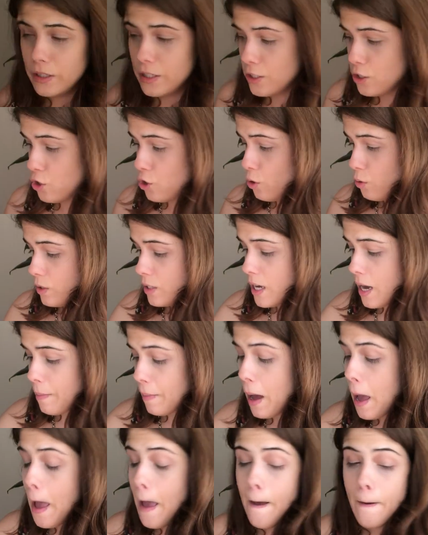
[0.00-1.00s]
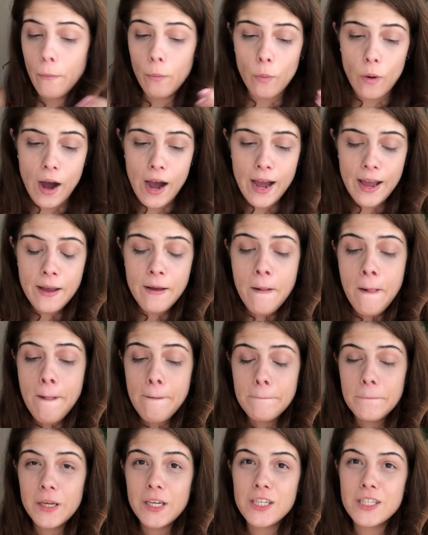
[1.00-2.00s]
when this shows up. Why?
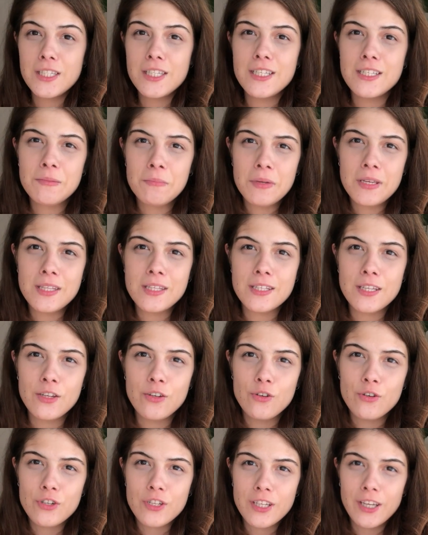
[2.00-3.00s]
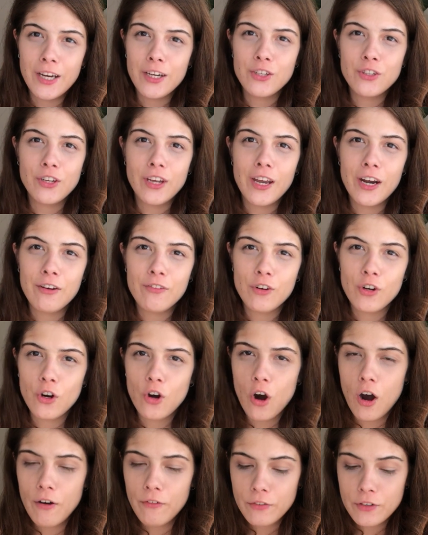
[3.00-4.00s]
Because this means that you're scared to get out of your
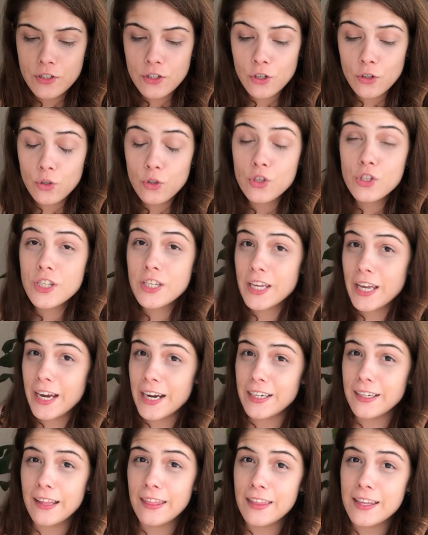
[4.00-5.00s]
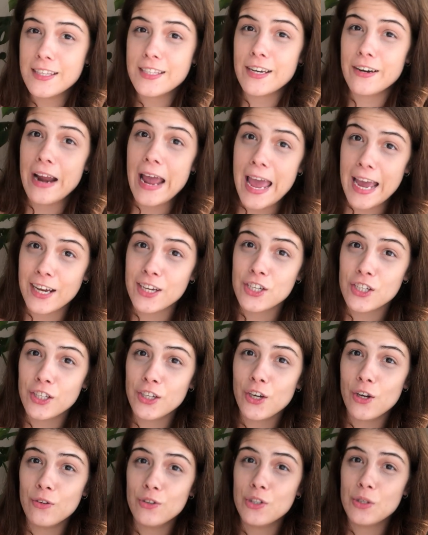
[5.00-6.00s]
comfort zone. You're scared that things are
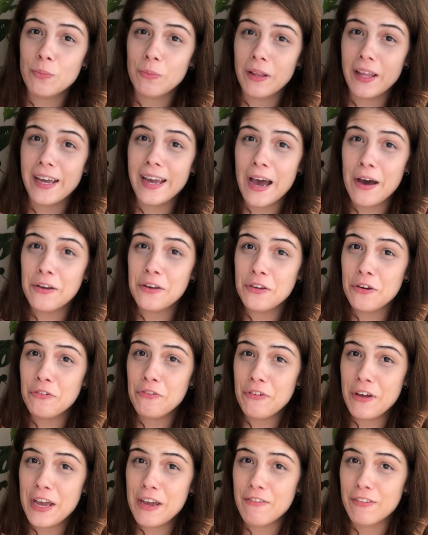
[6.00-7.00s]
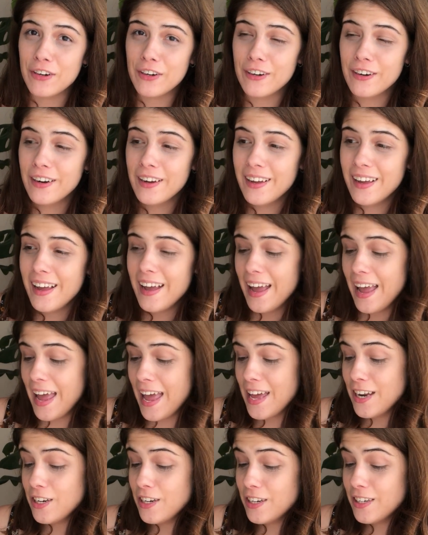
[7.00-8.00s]
actually going to play out in your favor.
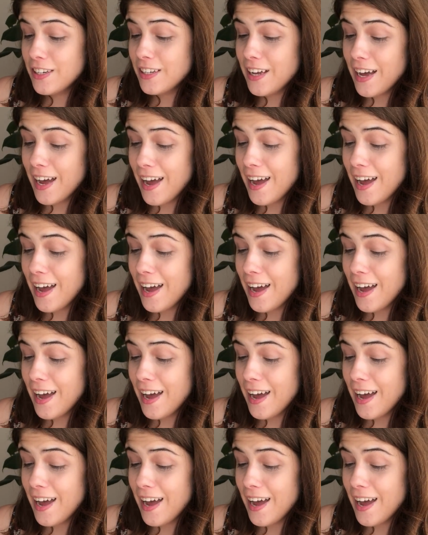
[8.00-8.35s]
And